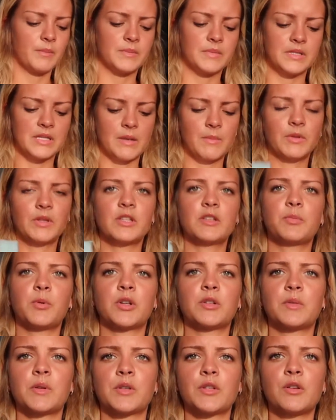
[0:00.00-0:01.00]
Same with the
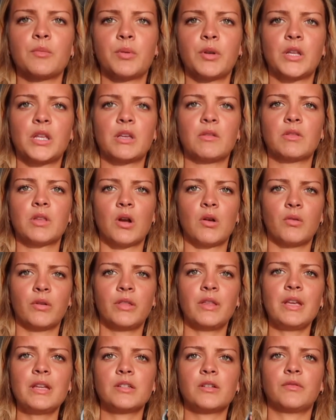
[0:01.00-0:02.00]
sports bra, super cute. The only
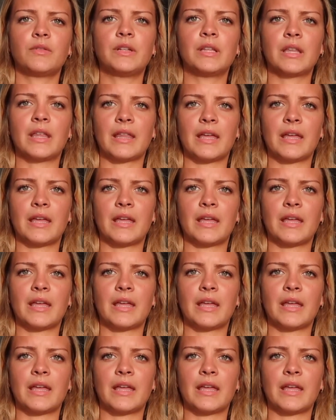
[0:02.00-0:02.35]
thing I don't really